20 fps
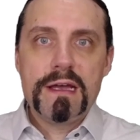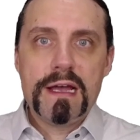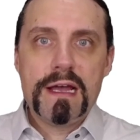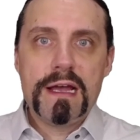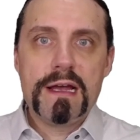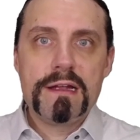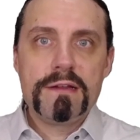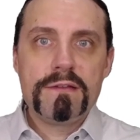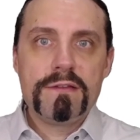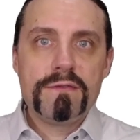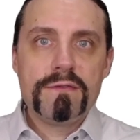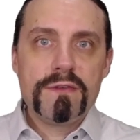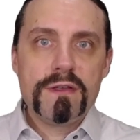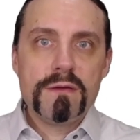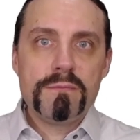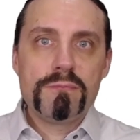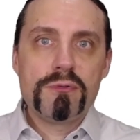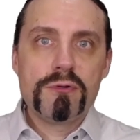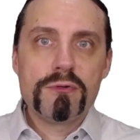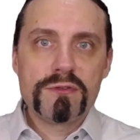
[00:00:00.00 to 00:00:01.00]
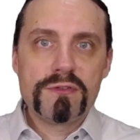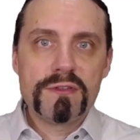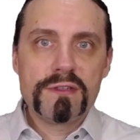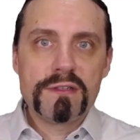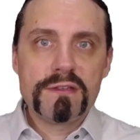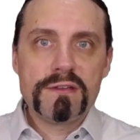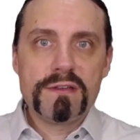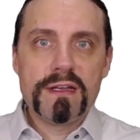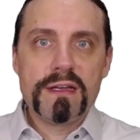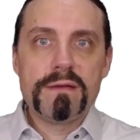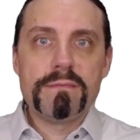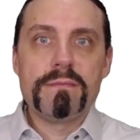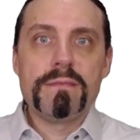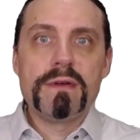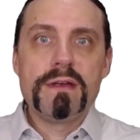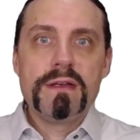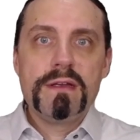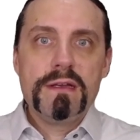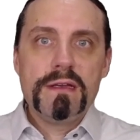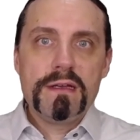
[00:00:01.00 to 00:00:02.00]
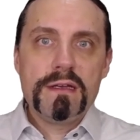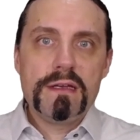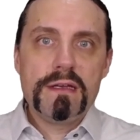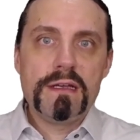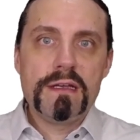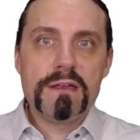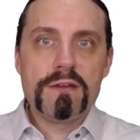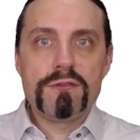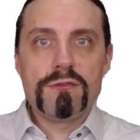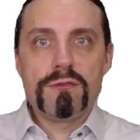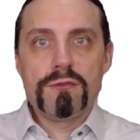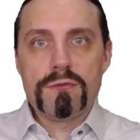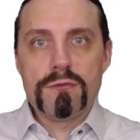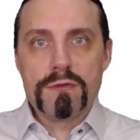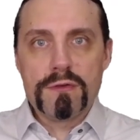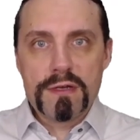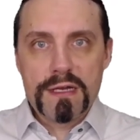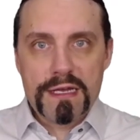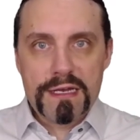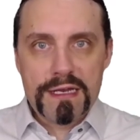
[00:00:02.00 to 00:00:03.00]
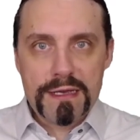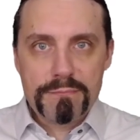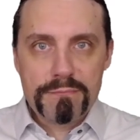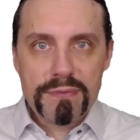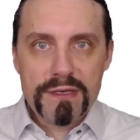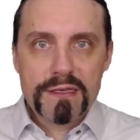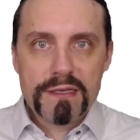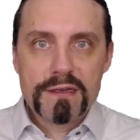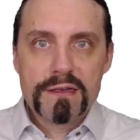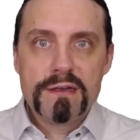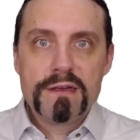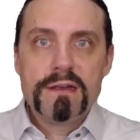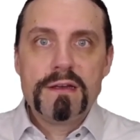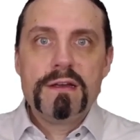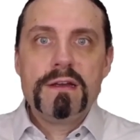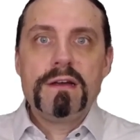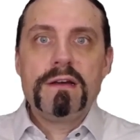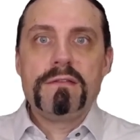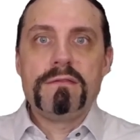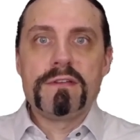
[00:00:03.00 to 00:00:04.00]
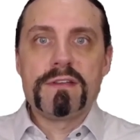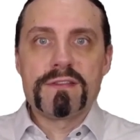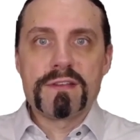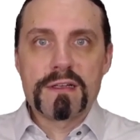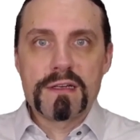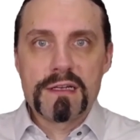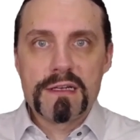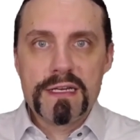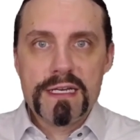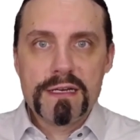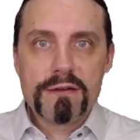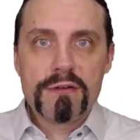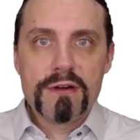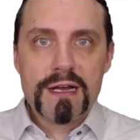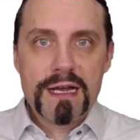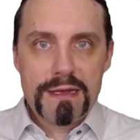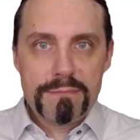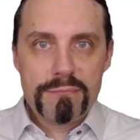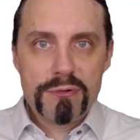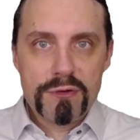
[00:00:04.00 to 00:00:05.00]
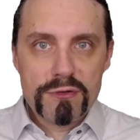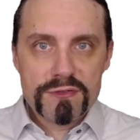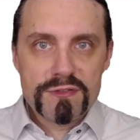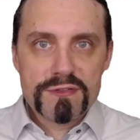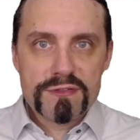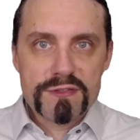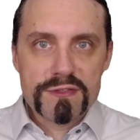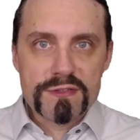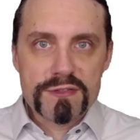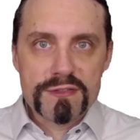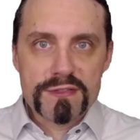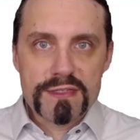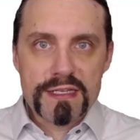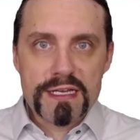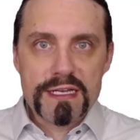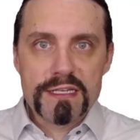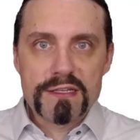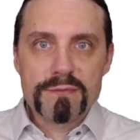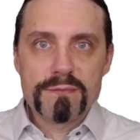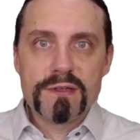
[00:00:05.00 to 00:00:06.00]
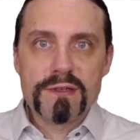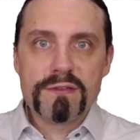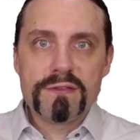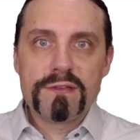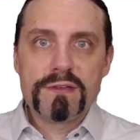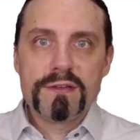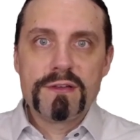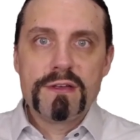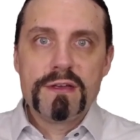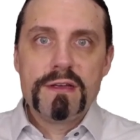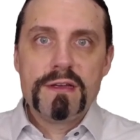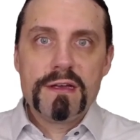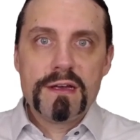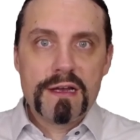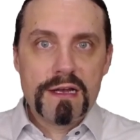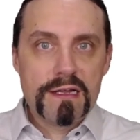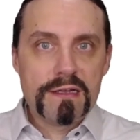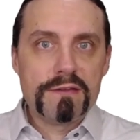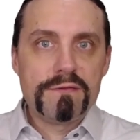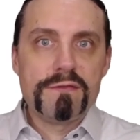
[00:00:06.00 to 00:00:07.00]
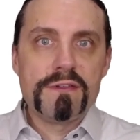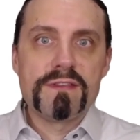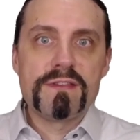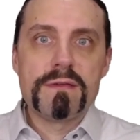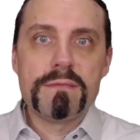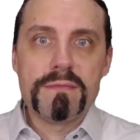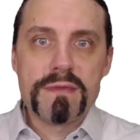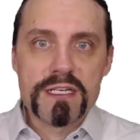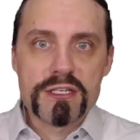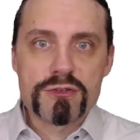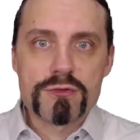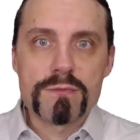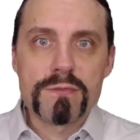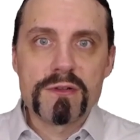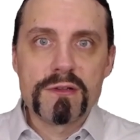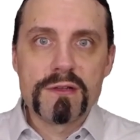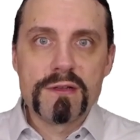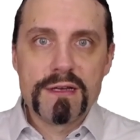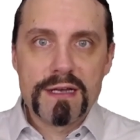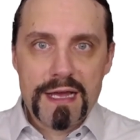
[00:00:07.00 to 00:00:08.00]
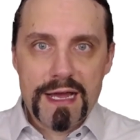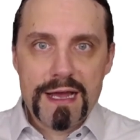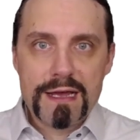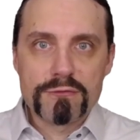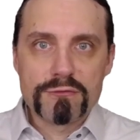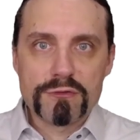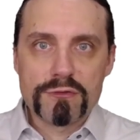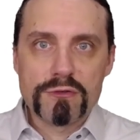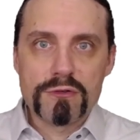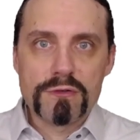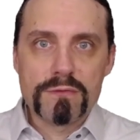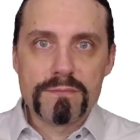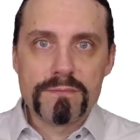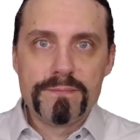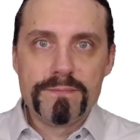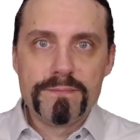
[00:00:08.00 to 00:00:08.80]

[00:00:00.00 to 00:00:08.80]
and we are putting them into an epic with a clear hypothesis statement and with a measurable outcome.